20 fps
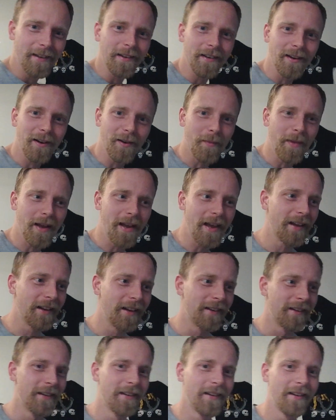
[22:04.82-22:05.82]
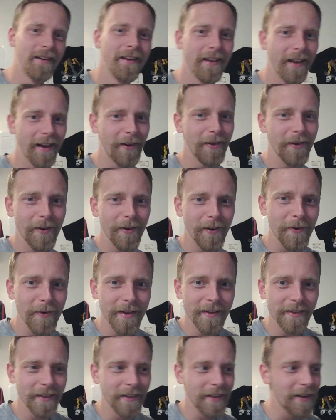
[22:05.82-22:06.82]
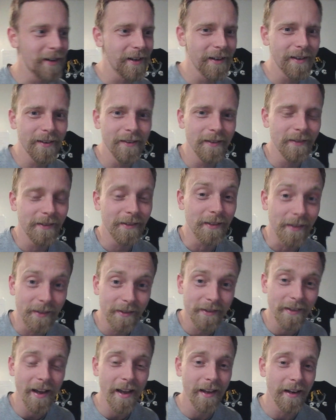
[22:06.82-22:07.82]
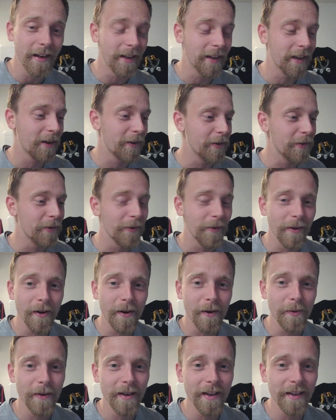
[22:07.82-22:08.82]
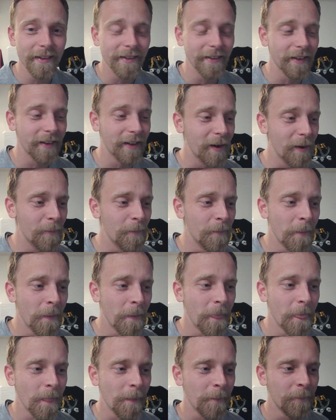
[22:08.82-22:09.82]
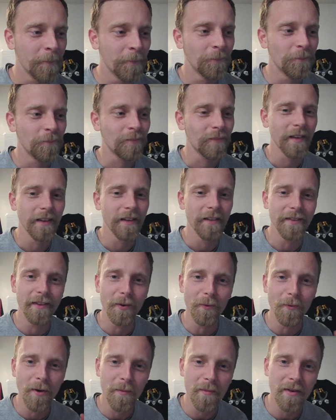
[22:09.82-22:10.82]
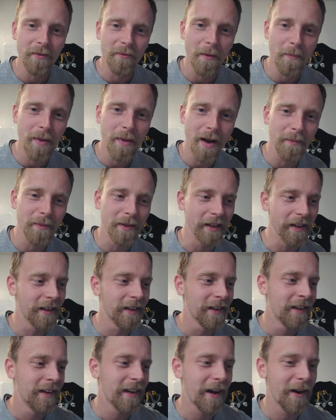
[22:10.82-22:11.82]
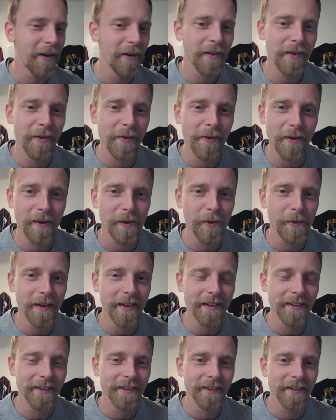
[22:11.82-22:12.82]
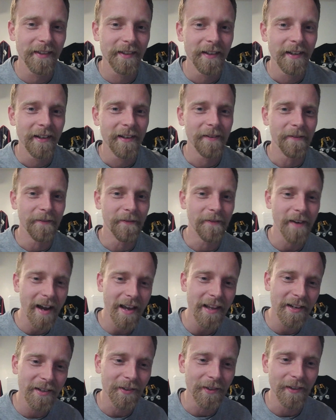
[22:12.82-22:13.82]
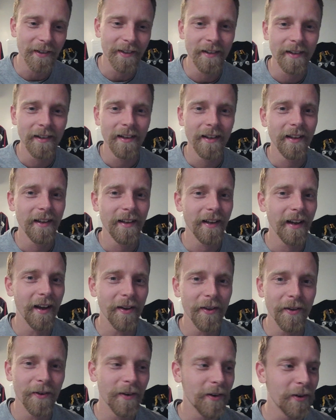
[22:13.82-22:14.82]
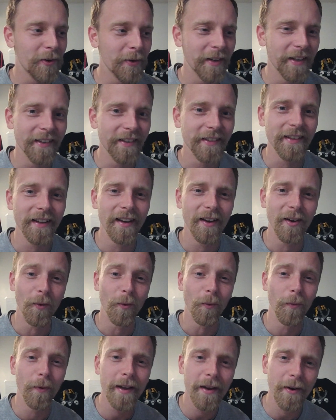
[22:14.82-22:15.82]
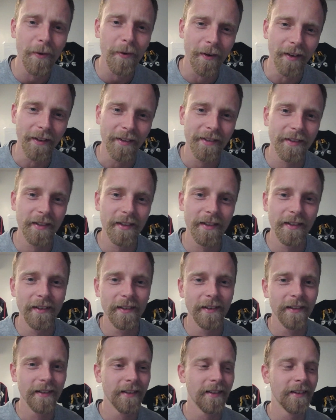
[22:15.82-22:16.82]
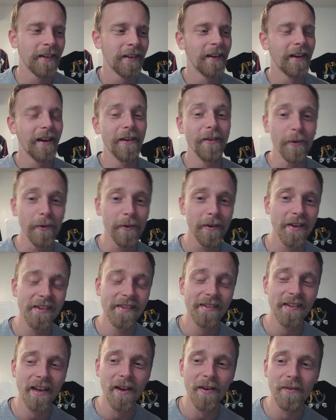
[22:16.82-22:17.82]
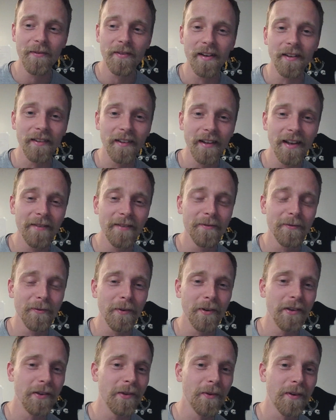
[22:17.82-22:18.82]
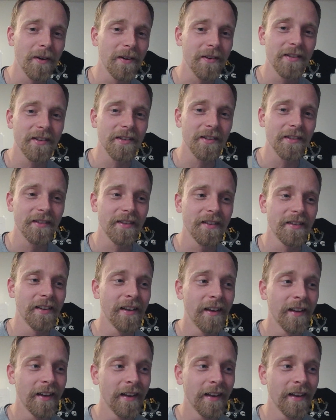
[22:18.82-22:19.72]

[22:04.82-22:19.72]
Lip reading: young man, how you're always a young society, how you're always the Roman Republic, how you're always vital, how you're always rigorous. You always have a life where you aren't just